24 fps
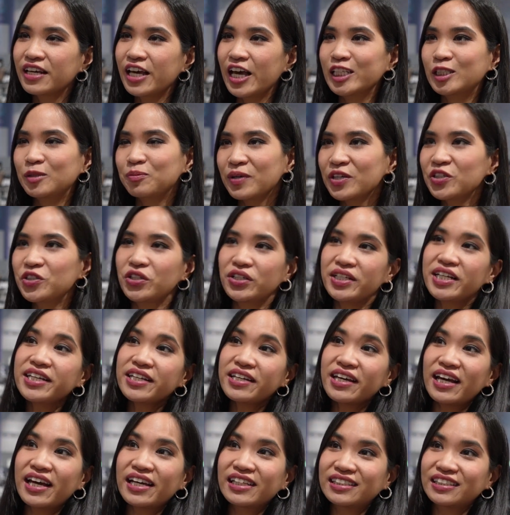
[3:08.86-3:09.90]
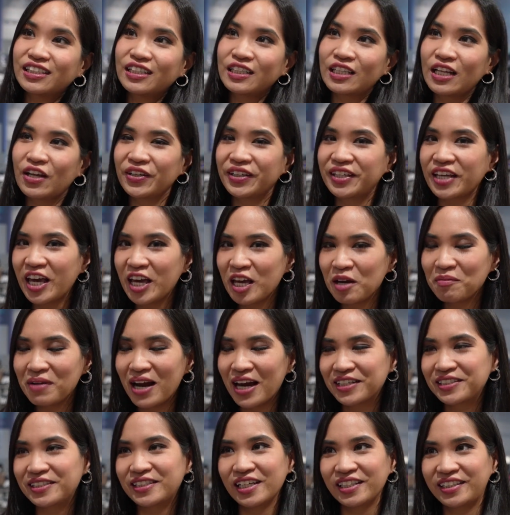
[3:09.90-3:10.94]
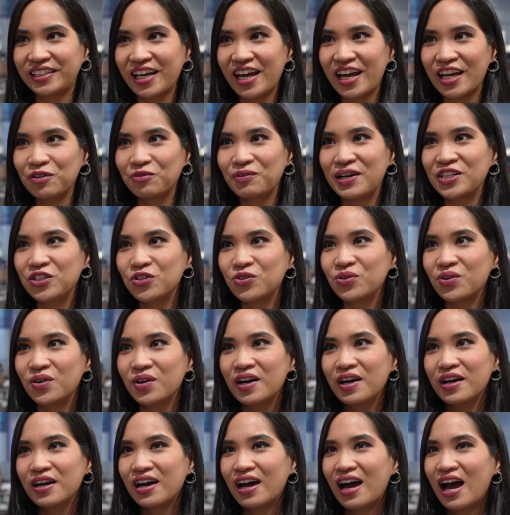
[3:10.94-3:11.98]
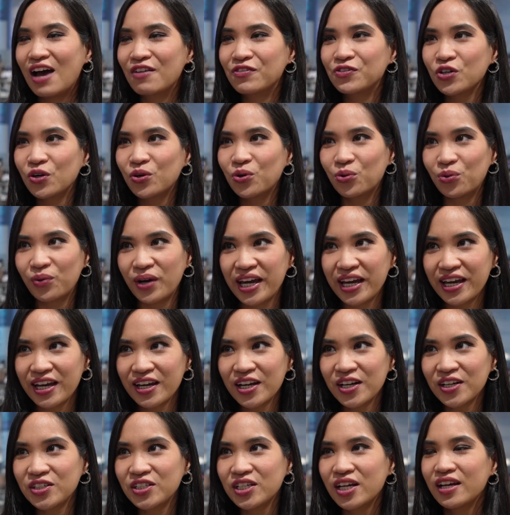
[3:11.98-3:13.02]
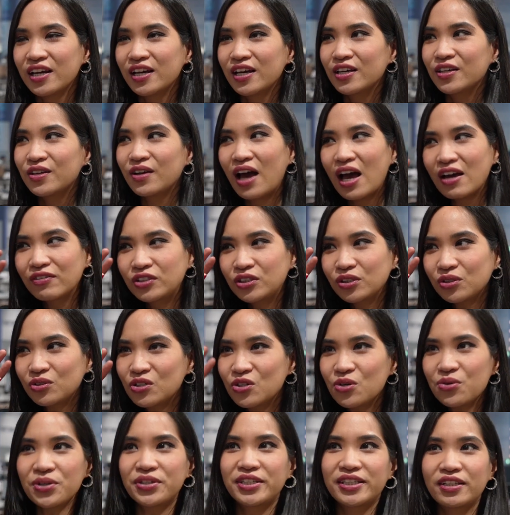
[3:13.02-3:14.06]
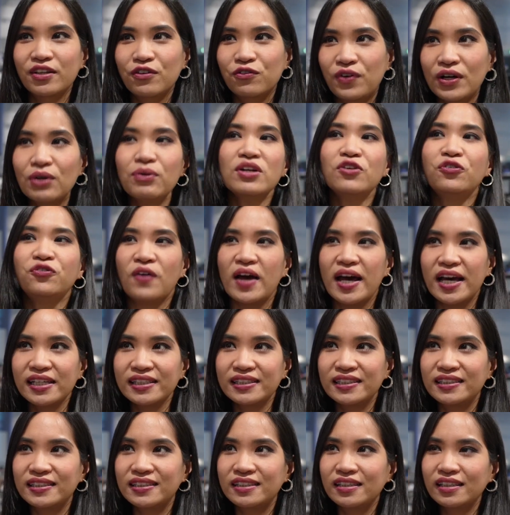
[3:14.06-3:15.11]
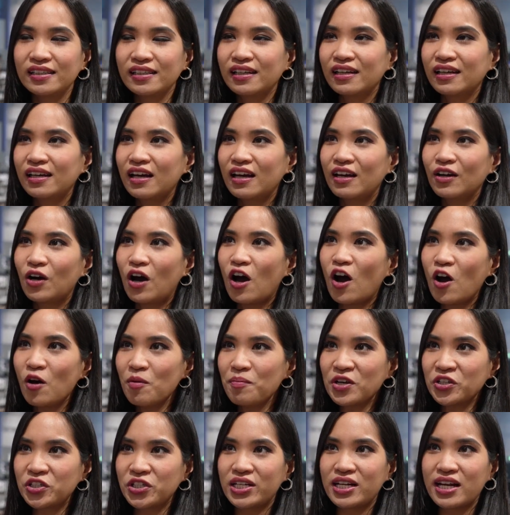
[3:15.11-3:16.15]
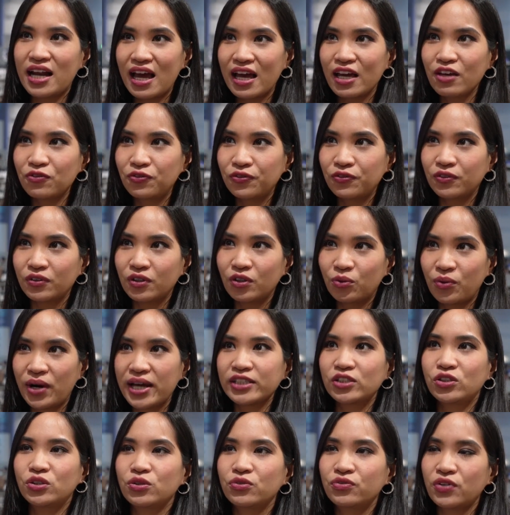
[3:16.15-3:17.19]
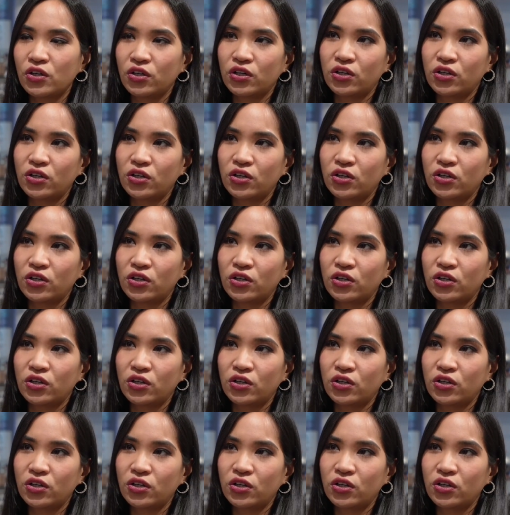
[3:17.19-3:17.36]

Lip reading: Especially, yes, in a game like Tekken, when you have your wave, you have to loot very fast how much life left to